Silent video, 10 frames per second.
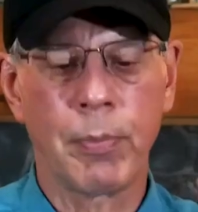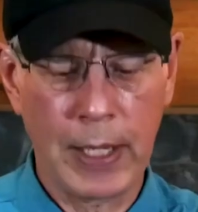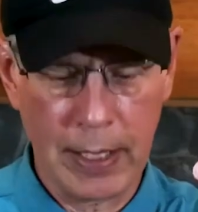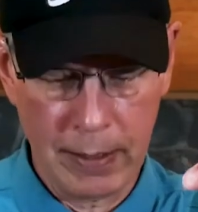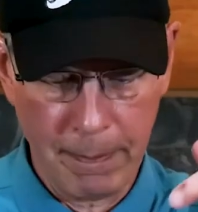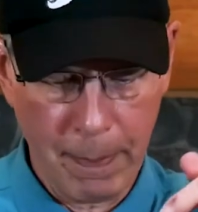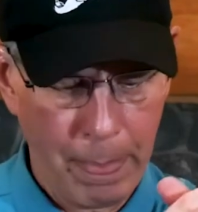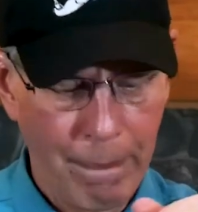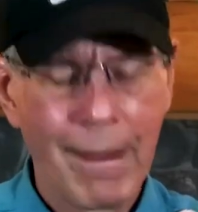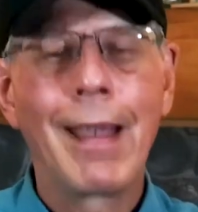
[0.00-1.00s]
bead.
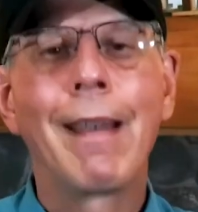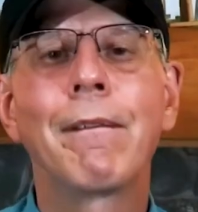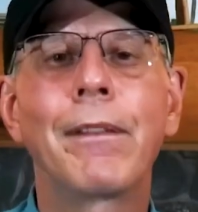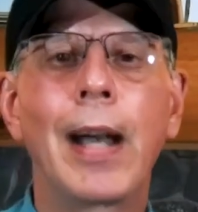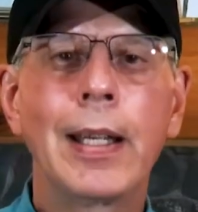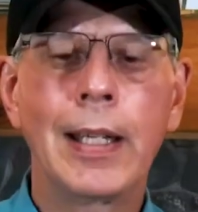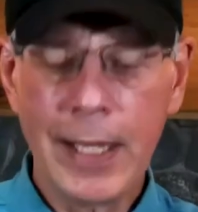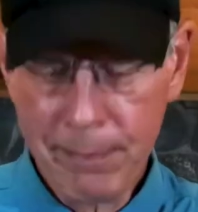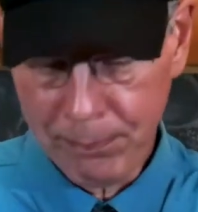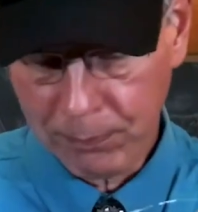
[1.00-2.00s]

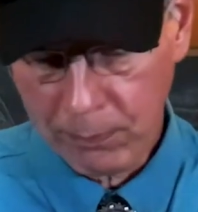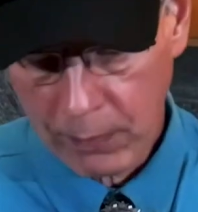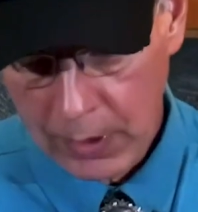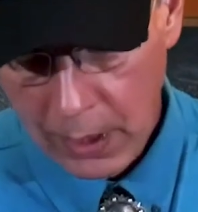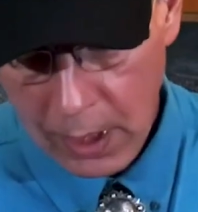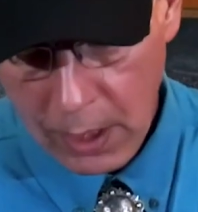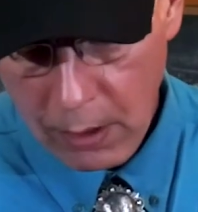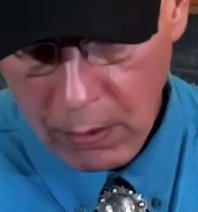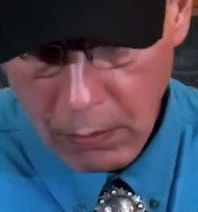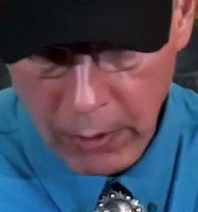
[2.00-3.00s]
Finally,
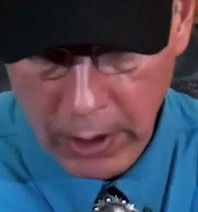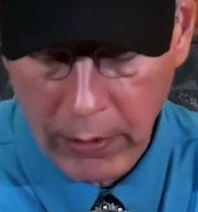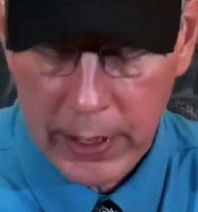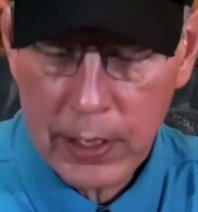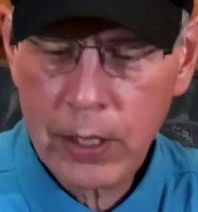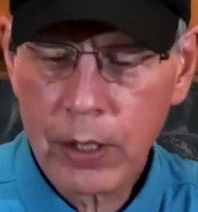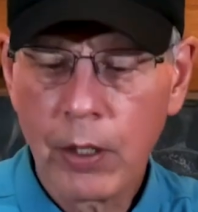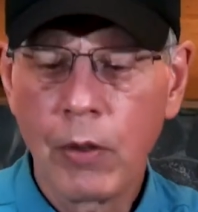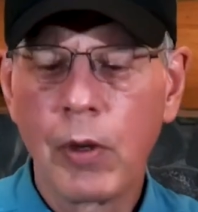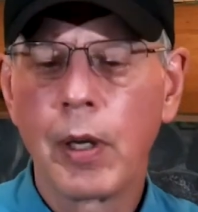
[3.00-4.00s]
we're going
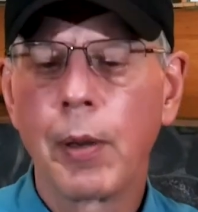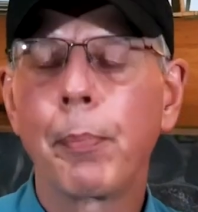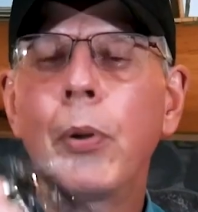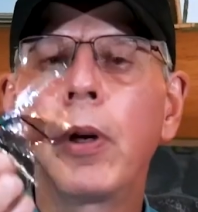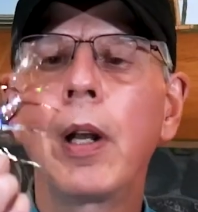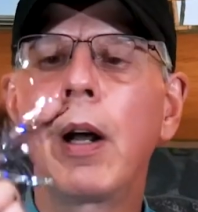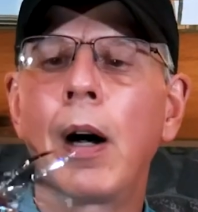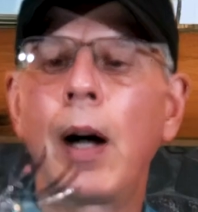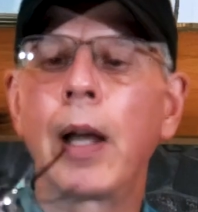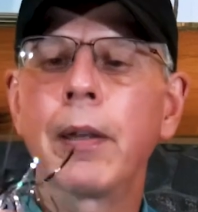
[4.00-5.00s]
to put
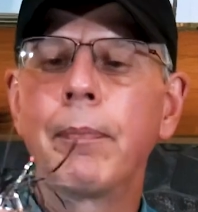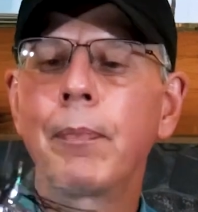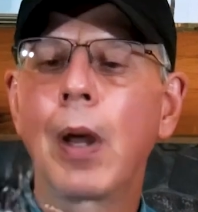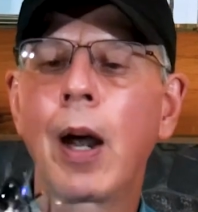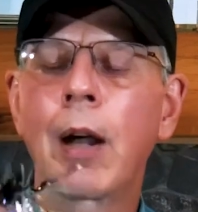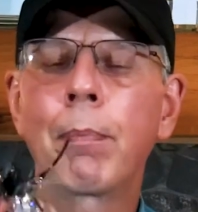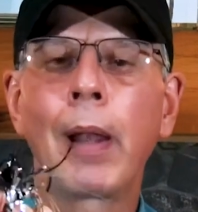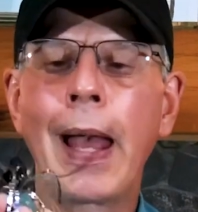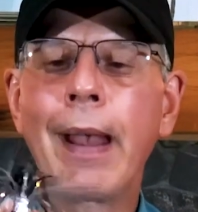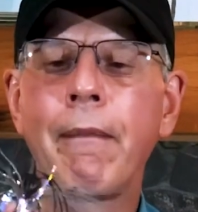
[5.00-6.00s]
on our
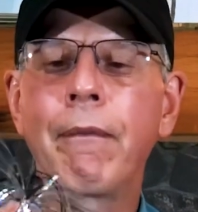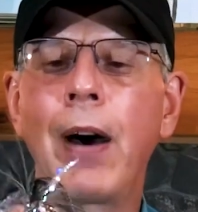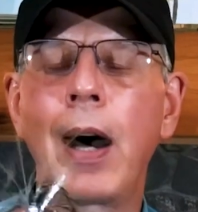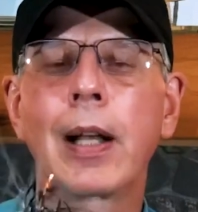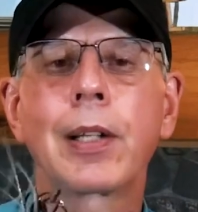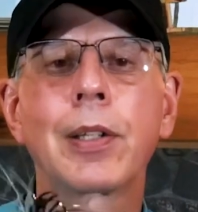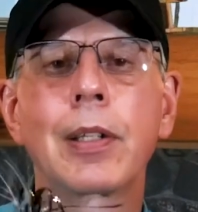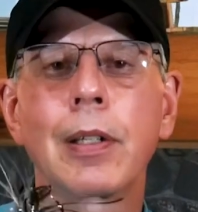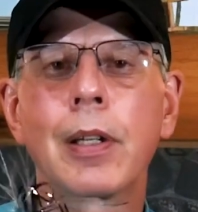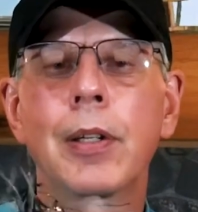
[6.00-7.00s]
Black
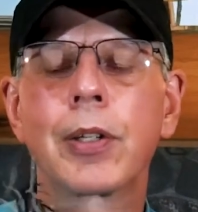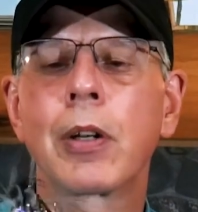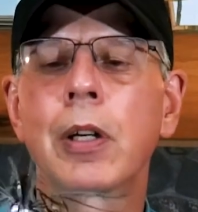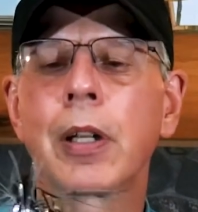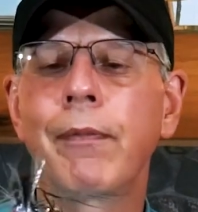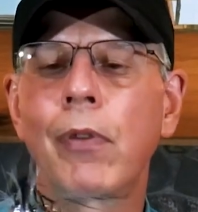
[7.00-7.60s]
Fox skirted